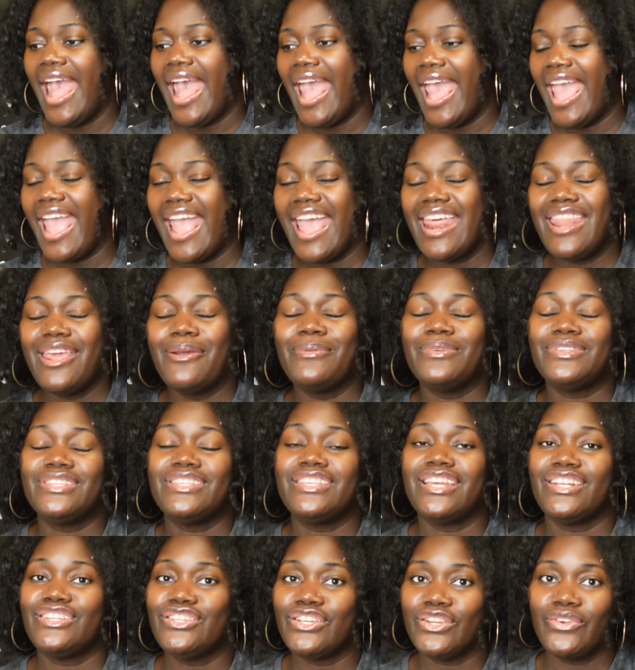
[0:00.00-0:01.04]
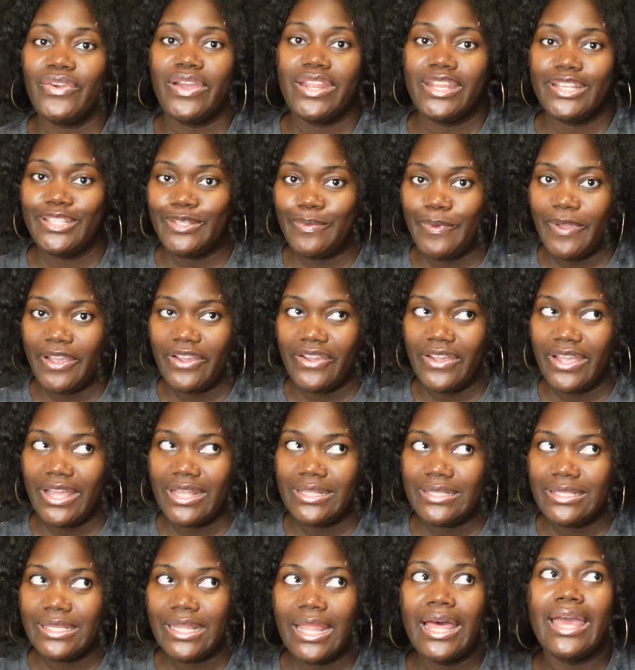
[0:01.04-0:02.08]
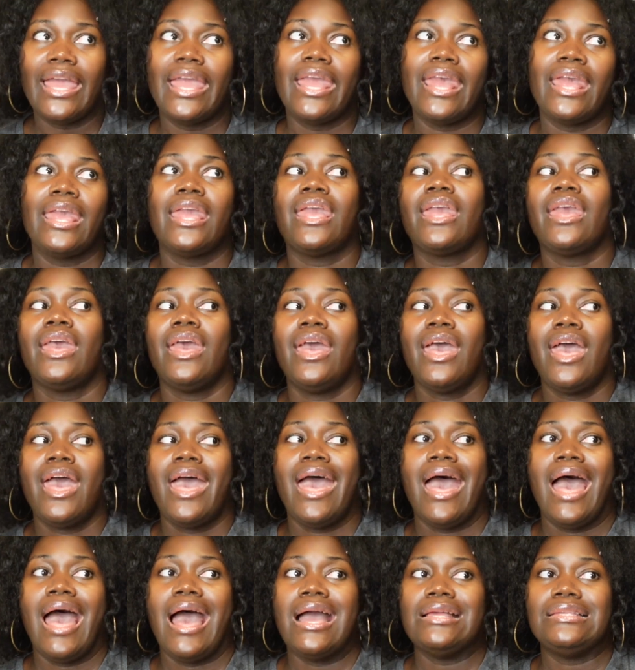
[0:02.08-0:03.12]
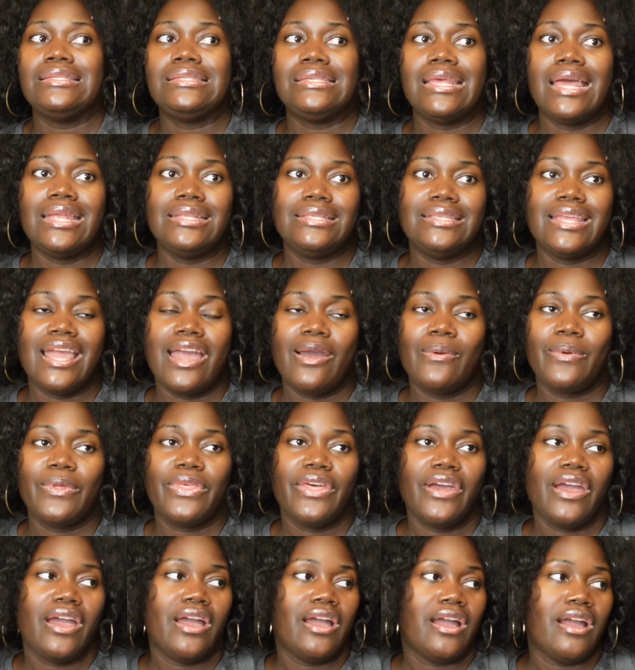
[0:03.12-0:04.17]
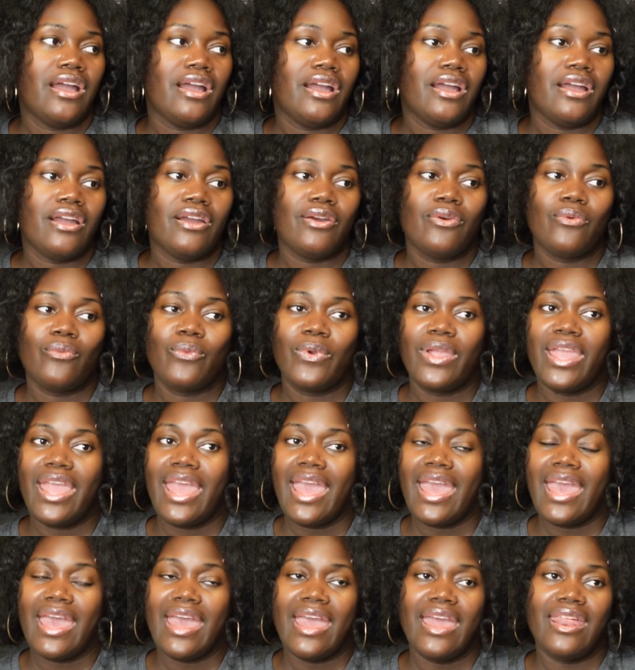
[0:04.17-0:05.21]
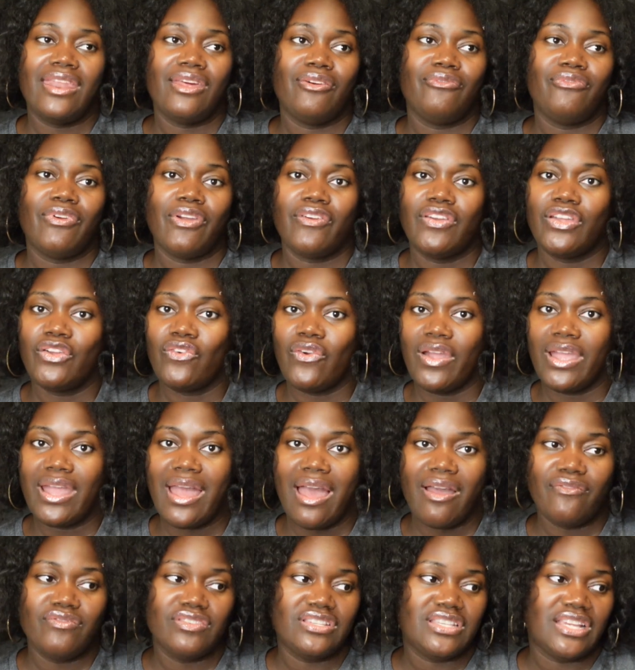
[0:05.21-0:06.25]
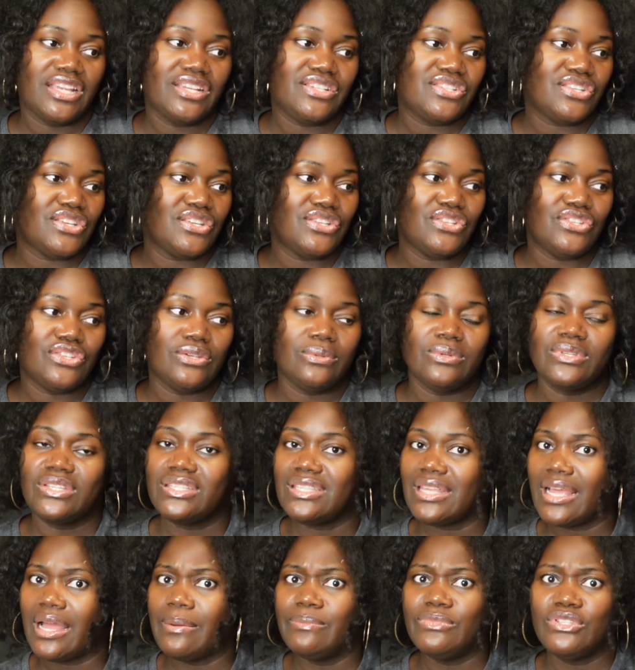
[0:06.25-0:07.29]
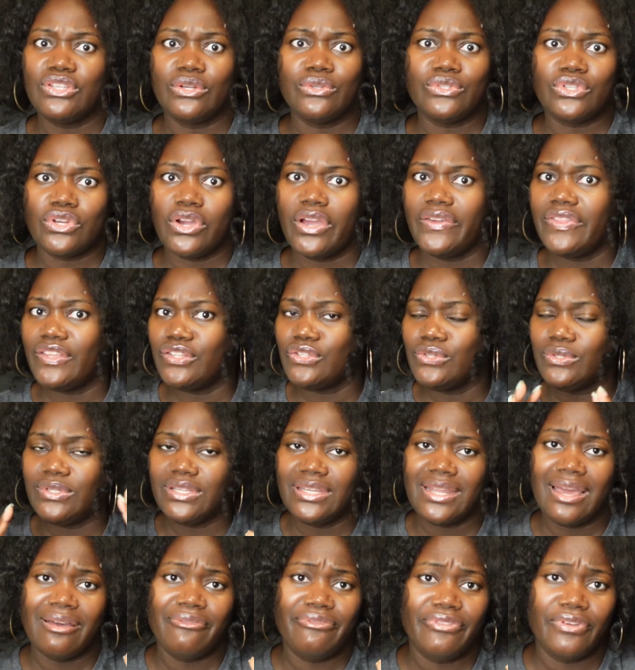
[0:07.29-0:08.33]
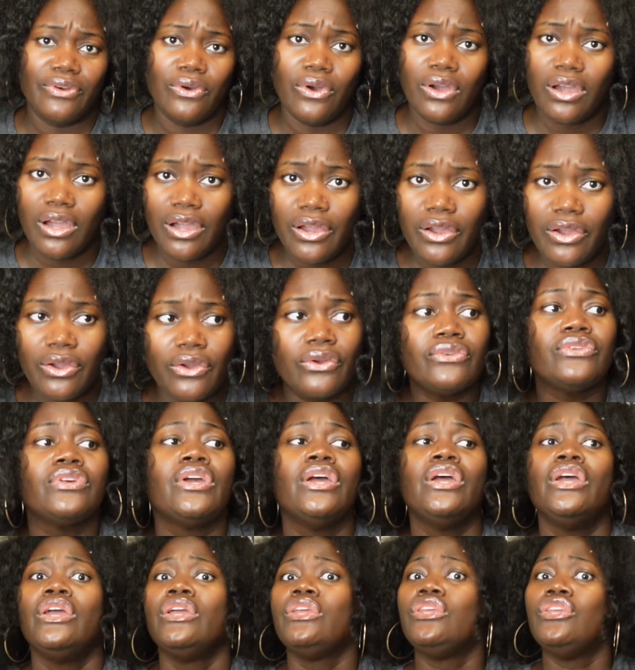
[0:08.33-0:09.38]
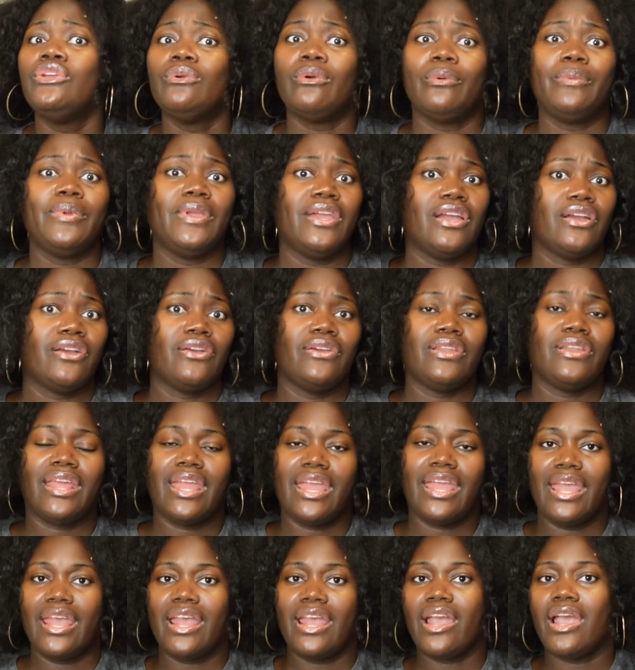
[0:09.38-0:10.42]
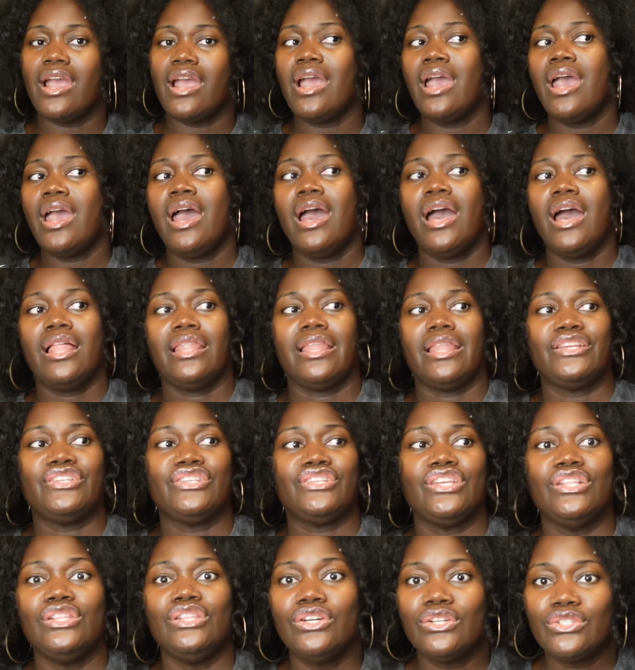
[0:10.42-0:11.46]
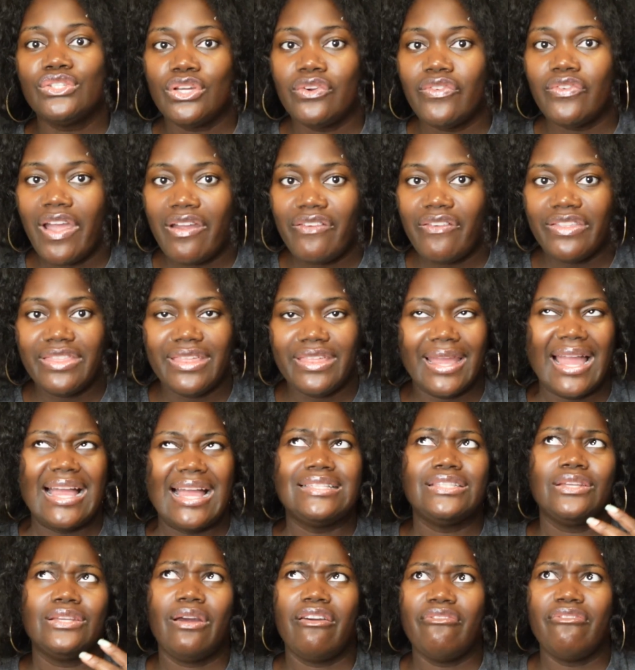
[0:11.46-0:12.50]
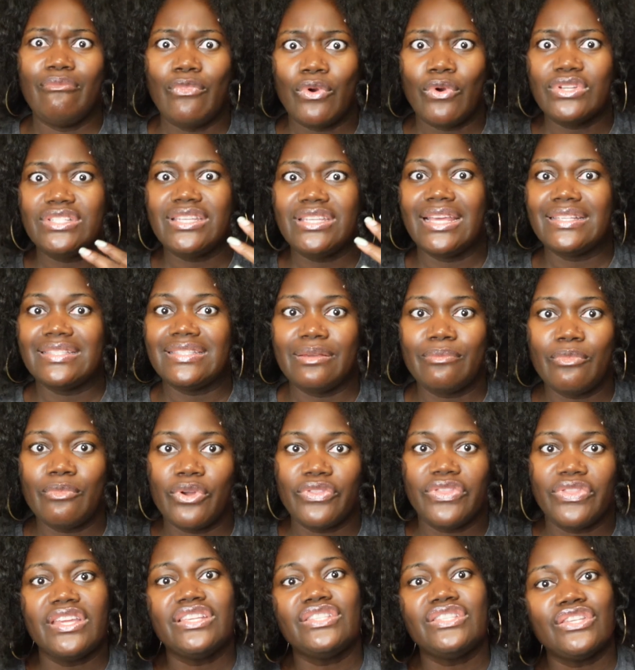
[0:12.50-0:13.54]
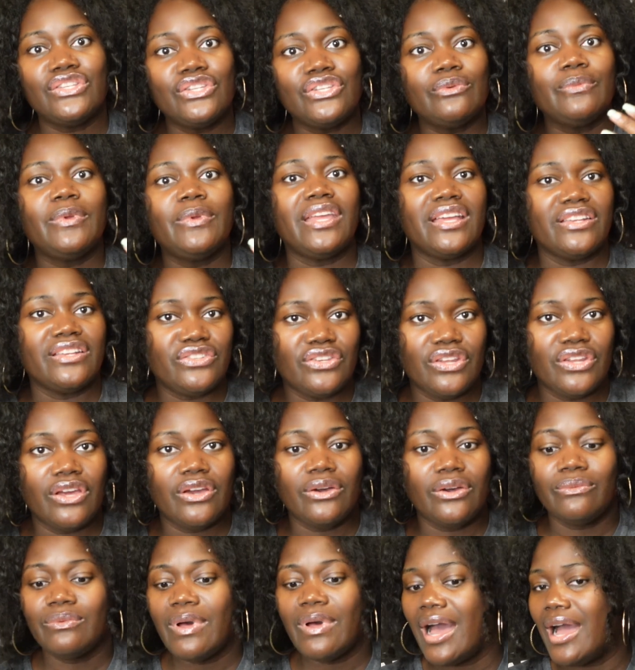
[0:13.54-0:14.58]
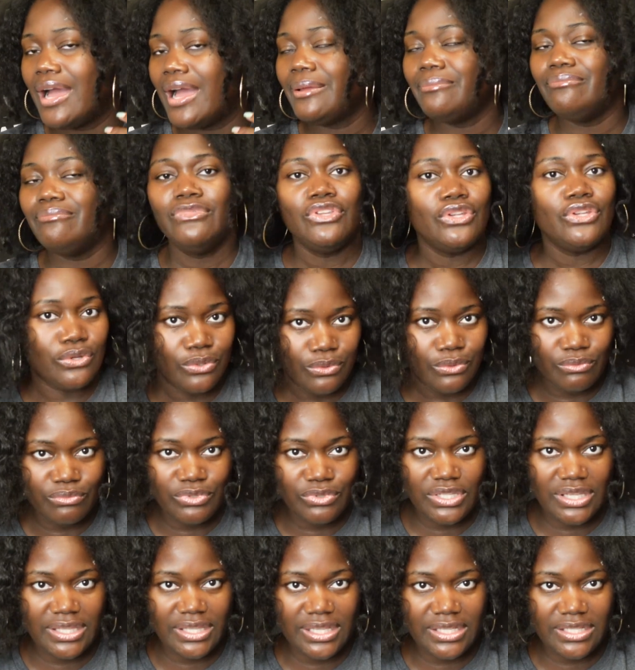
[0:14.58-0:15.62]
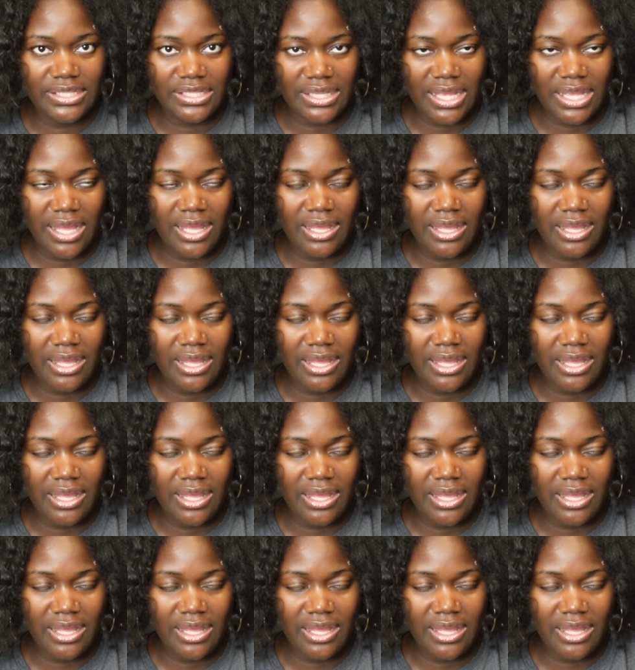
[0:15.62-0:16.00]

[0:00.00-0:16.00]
And it was such a great experience. Like I sat down with her. We had a very great conversation. She was just like, I'm so sorry that you did not feel heard. You will be heard here. Like she looked over everything. I still have more tests and more things to do because, you know, I'm new to this